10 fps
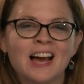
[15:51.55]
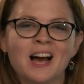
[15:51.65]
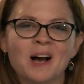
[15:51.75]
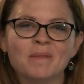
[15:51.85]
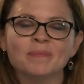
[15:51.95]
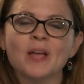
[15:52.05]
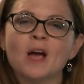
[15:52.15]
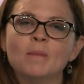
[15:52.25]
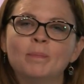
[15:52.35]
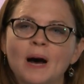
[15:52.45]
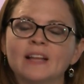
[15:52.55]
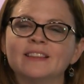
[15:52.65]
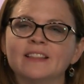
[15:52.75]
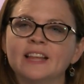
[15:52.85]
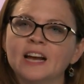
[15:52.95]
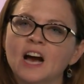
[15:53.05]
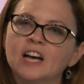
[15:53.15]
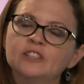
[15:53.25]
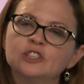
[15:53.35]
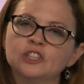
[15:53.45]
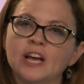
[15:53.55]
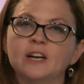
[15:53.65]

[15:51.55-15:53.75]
But that they understand